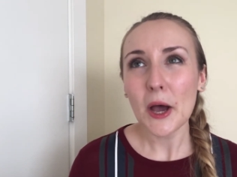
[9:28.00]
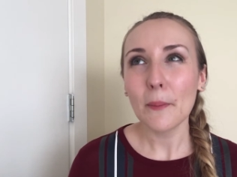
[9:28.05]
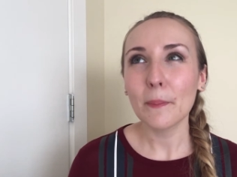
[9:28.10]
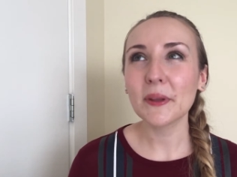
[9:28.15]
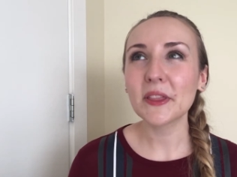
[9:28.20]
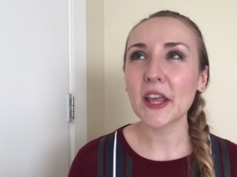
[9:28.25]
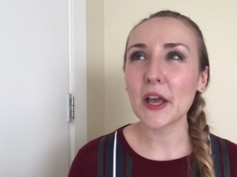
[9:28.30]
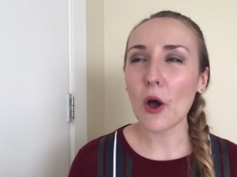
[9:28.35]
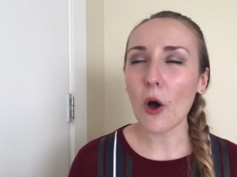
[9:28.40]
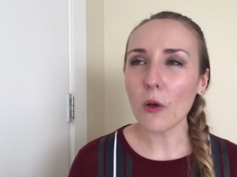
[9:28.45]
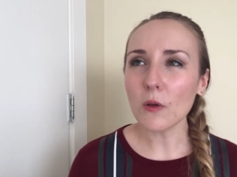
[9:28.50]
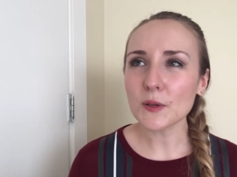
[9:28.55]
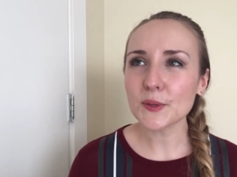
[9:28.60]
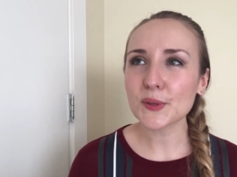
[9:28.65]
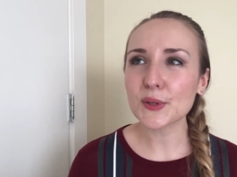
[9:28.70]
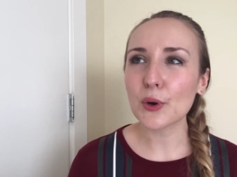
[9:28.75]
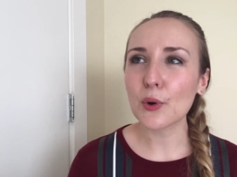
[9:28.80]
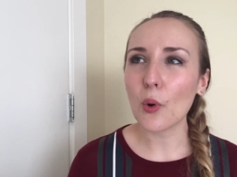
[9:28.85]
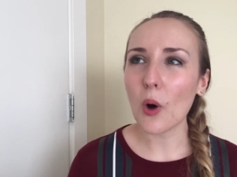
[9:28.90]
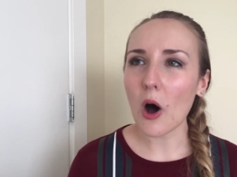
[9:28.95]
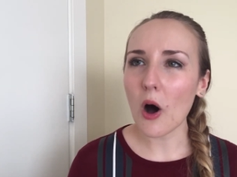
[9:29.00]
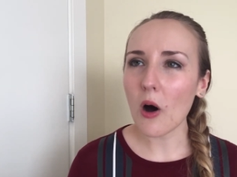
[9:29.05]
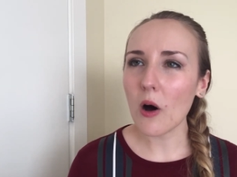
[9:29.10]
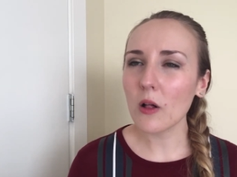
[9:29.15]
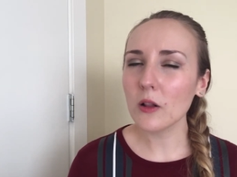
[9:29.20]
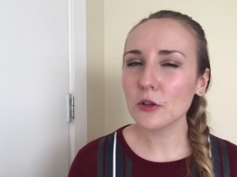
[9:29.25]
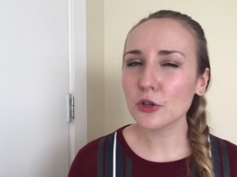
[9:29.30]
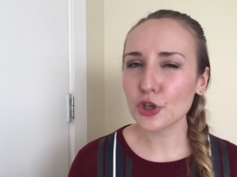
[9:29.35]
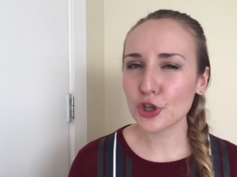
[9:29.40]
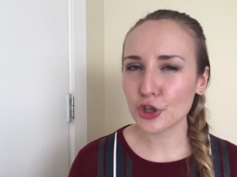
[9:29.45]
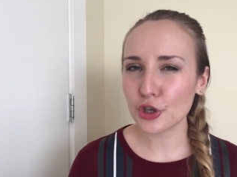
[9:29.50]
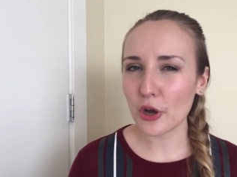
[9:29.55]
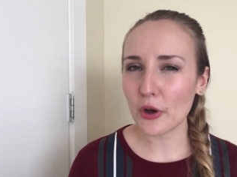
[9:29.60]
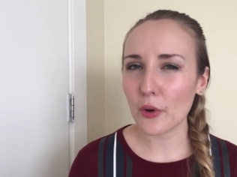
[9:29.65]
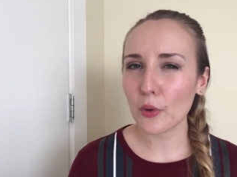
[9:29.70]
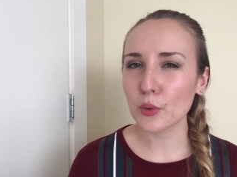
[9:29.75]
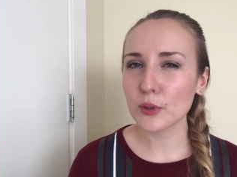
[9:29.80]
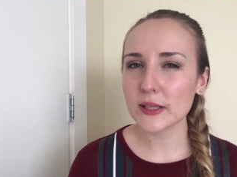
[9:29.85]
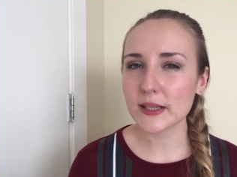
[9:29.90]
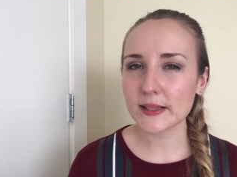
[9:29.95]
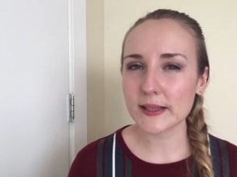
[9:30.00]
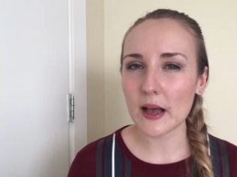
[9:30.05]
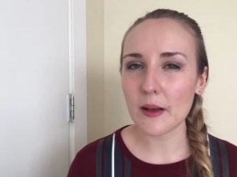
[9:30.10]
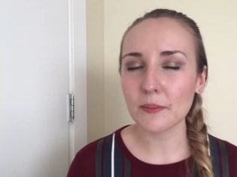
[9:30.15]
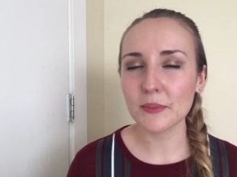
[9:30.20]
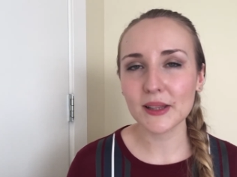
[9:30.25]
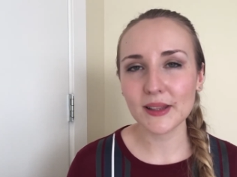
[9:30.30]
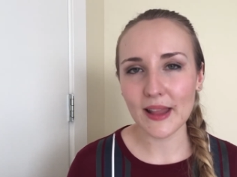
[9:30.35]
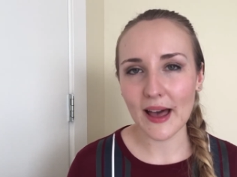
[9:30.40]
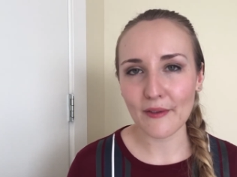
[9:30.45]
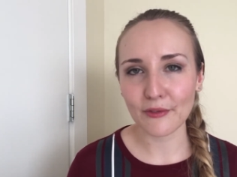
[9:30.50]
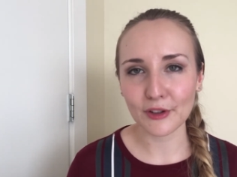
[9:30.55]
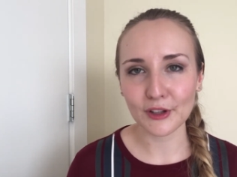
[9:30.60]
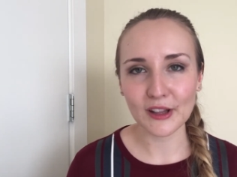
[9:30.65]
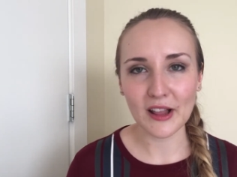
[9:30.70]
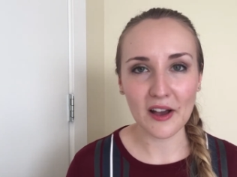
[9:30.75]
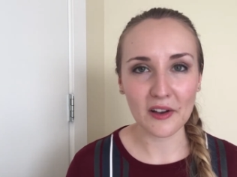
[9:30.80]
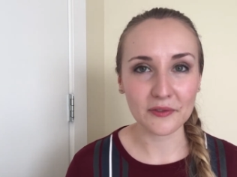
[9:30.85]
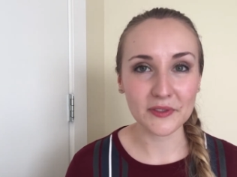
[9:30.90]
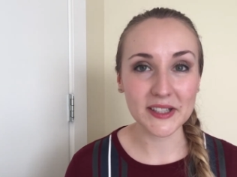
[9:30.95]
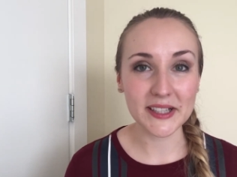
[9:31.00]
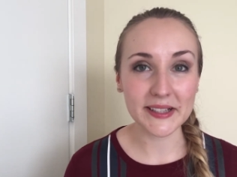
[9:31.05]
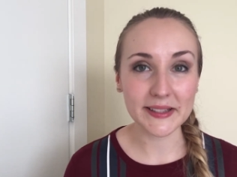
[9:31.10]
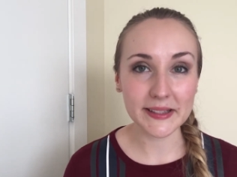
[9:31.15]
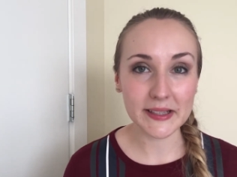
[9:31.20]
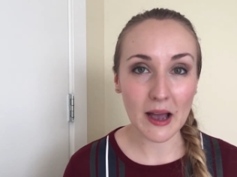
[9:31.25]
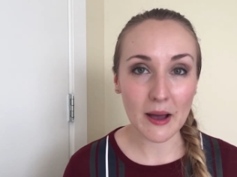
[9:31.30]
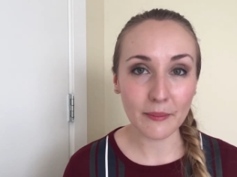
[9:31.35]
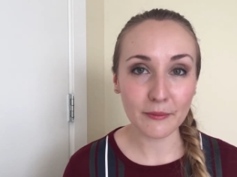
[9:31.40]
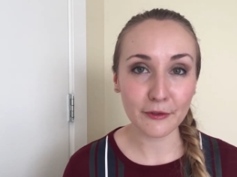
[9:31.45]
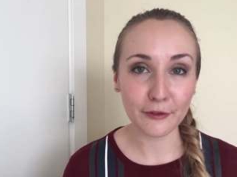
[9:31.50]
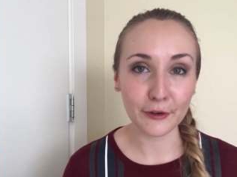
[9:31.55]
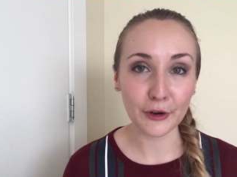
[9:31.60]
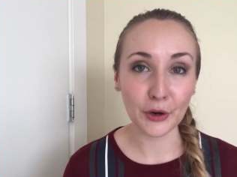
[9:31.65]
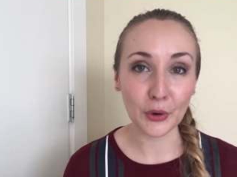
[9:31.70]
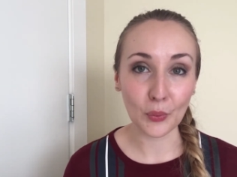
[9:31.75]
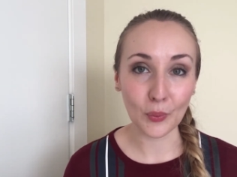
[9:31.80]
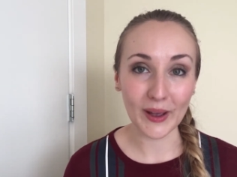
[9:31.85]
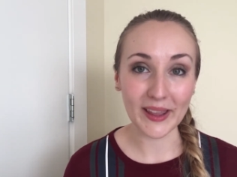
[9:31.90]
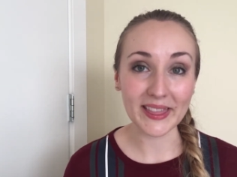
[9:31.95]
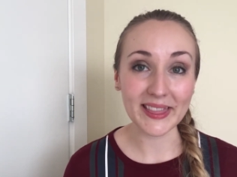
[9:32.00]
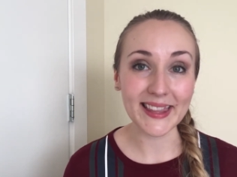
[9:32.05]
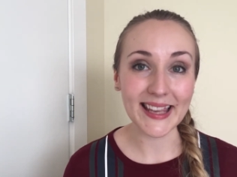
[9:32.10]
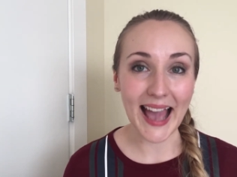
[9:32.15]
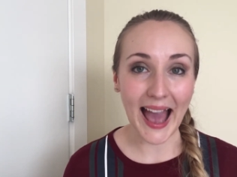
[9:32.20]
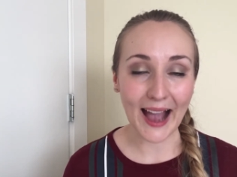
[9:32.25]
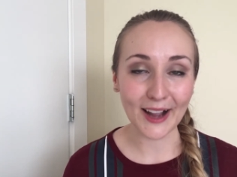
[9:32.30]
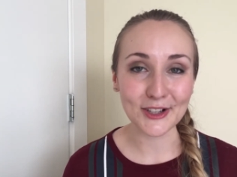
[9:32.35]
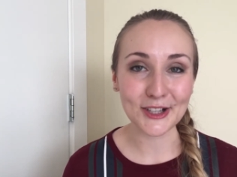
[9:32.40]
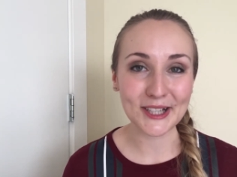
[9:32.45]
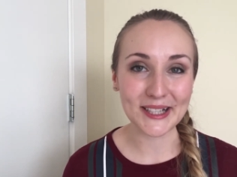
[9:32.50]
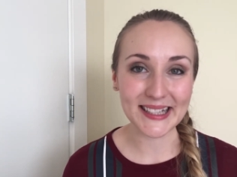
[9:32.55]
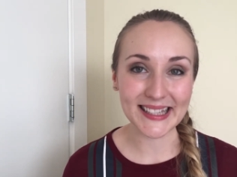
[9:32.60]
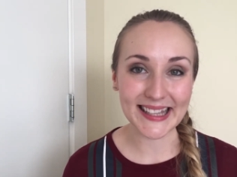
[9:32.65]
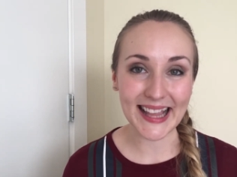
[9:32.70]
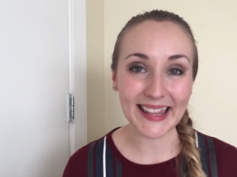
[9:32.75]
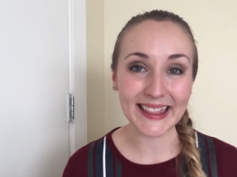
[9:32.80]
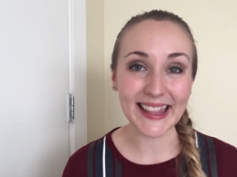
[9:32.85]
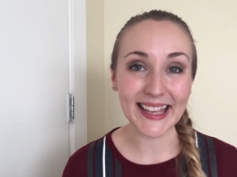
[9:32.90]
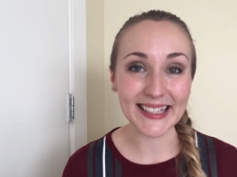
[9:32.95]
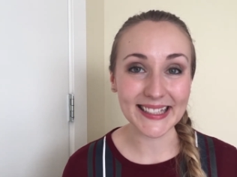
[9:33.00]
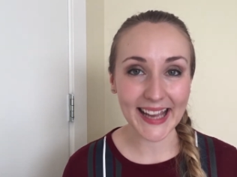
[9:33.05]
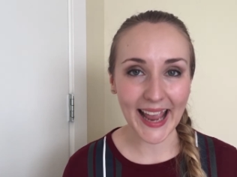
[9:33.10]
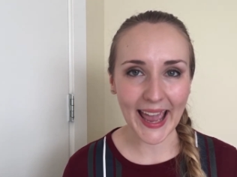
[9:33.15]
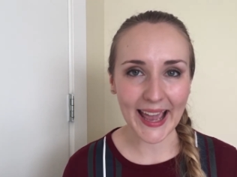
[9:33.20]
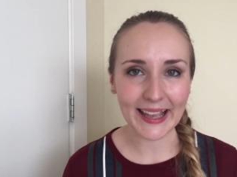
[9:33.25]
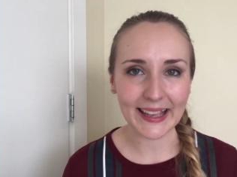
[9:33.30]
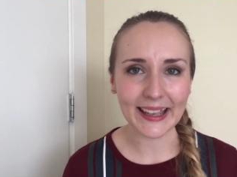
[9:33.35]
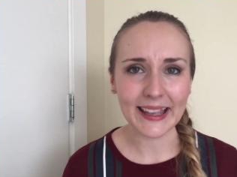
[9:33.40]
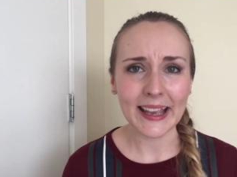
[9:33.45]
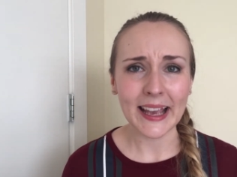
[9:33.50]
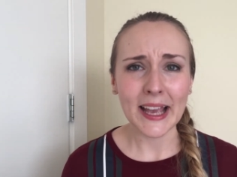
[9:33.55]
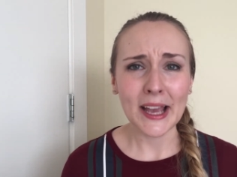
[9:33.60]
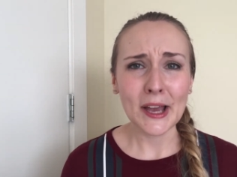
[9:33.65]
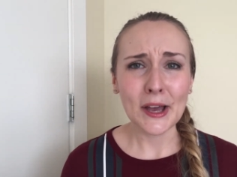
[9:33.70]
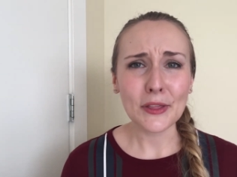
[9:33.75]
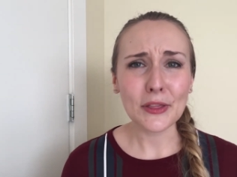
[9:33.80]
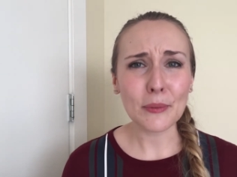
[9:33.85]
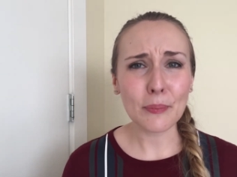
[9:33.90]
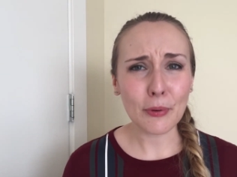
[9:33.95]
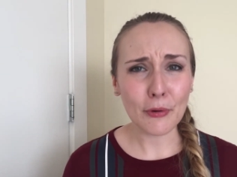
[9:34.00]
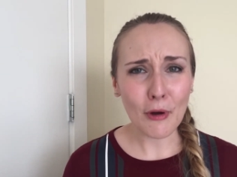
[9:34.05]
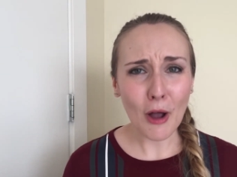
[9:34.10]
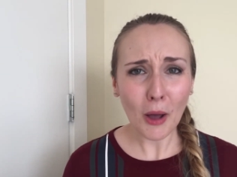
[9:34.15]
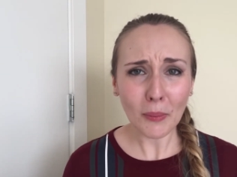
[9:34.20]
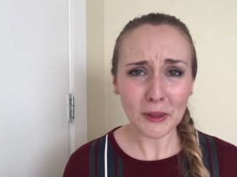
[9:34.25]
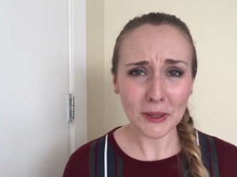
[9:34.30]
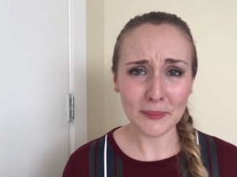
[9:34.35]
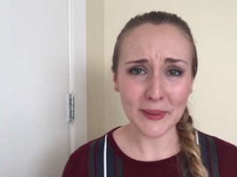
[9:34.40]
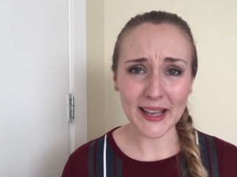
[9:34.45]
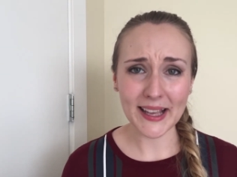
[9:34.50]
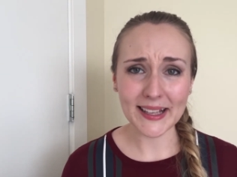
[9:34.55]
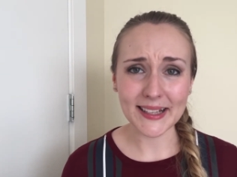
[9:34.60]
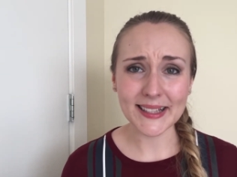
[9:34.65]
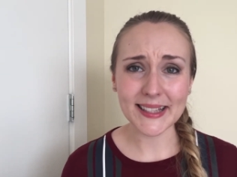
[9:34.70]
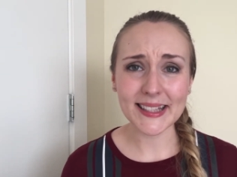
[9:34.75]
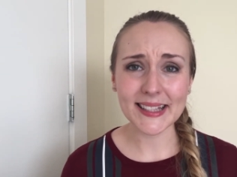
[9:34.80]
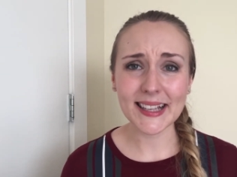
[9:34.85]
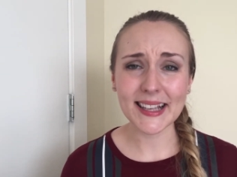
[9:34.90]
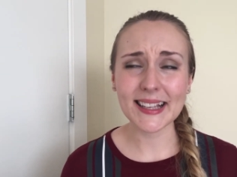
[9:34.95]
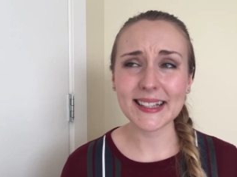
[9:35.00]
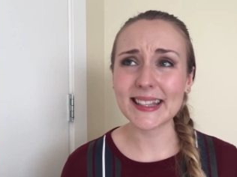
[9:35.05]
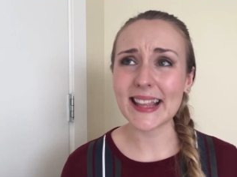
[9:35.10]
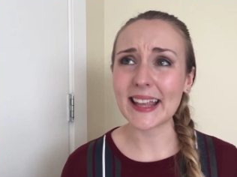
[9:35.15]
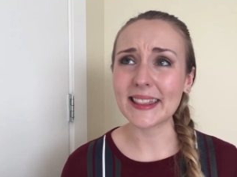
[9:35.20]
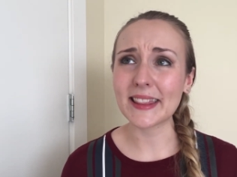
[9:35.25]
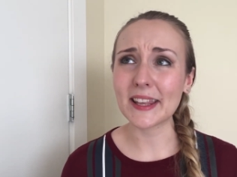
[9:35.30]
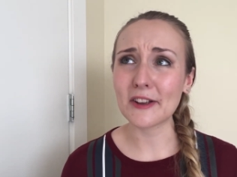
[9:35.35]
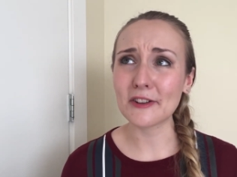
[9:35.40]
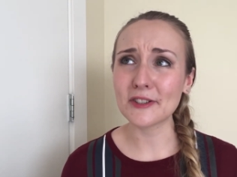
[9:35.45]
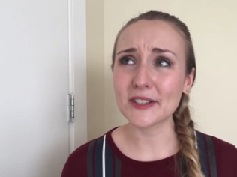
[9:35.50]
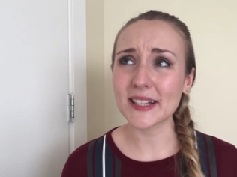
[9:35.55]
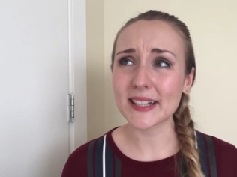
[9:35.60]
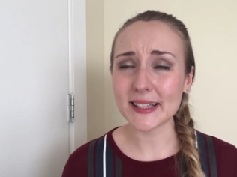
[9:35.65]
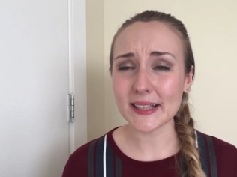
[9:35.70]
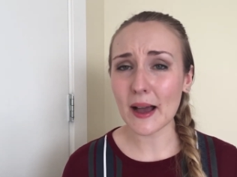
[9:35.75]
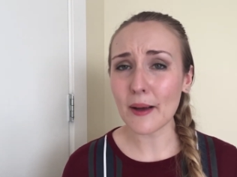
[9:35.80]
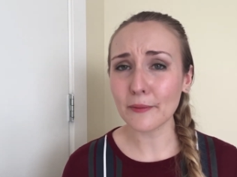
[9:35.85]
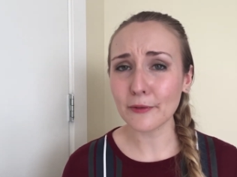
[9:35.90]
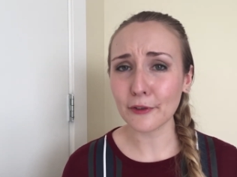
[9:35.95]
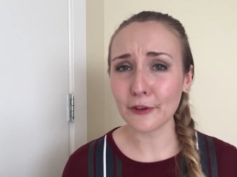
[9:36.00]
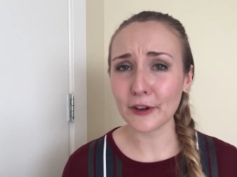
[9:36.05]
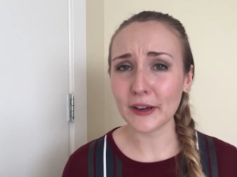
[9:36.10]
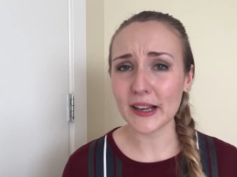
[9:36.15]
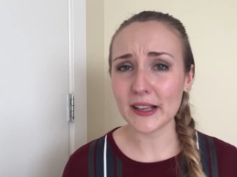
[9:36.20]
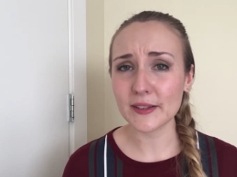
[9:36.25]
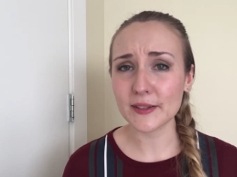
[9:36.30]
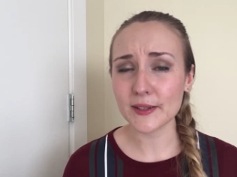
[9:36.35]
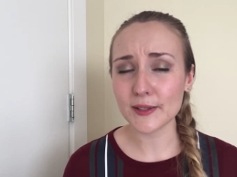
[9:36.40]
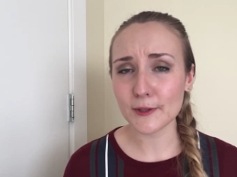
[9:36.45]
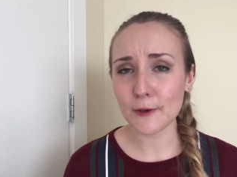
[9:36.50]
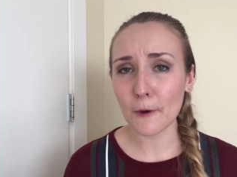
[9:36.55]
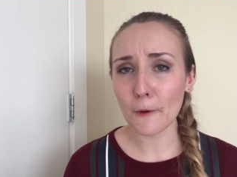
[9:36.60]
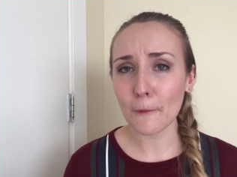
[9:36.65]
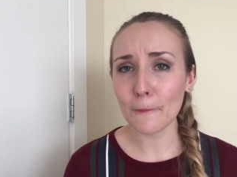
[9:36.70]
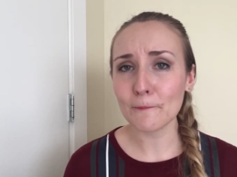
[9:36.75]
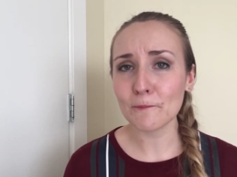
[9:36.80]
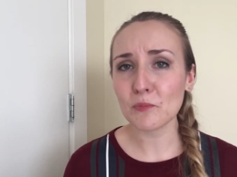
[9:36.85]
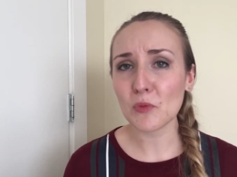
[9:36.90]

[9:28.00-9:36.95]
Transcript: But they also all show some level of discomfort with the actions that they take. The problem is, is that their discomfort is so